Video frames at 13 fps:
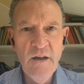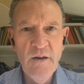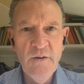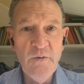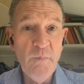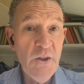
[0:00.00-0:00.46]

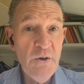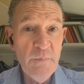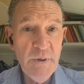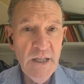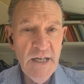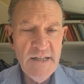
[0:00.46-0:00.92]
from other
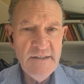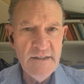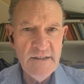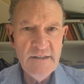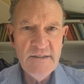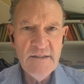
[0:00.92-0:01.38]

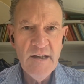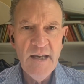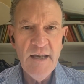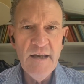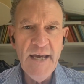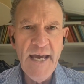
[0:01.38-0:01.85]
places
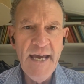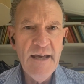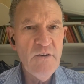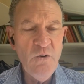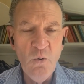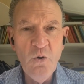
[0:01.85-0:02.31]

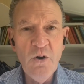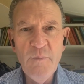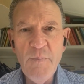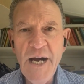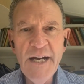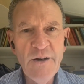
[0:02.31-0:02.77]
and or
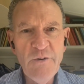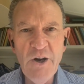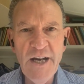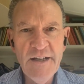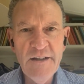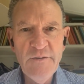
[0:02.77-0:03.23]

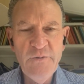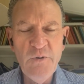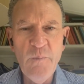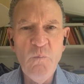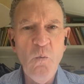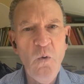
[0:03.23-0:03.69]
migrated
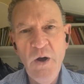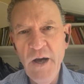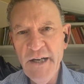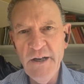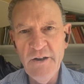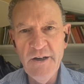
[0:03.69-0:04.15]
from
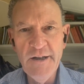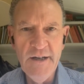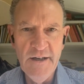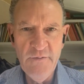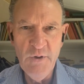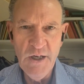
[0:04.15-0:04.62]
one area
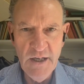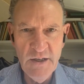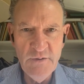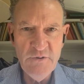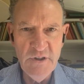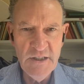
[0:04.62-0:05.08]
of the
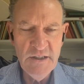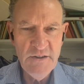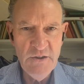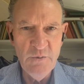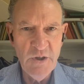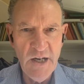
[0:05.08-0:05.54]
country
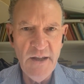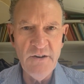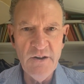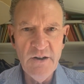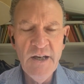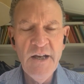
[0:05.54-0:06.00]
to
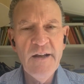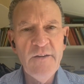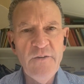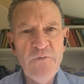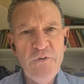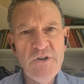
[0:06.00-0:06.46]
another.
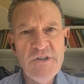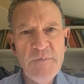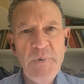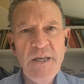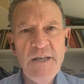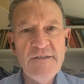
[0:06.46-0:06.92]
The first
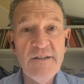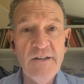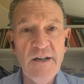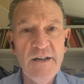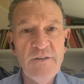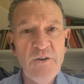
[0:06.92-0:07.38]
piece
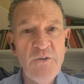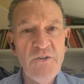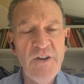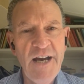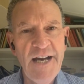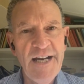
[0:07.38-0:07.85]
along those
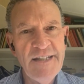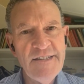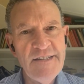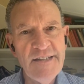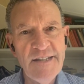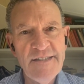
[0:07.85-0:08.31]

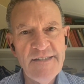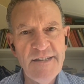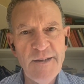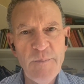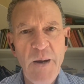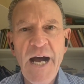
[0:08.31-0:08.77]
lines is
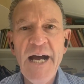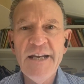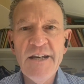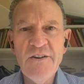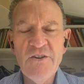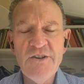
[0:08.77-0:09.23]
the
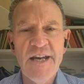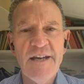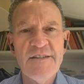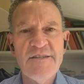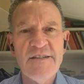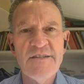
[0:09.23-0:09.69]
Pioneer
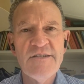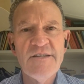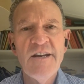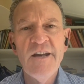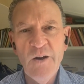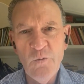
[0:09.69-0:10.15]
Dances,
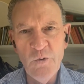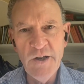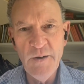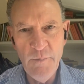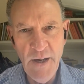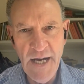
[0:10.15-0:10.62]

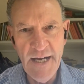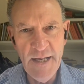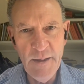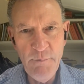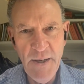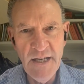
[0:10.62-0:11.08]
written
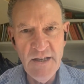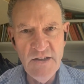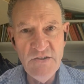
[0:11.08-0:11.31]
by Peggy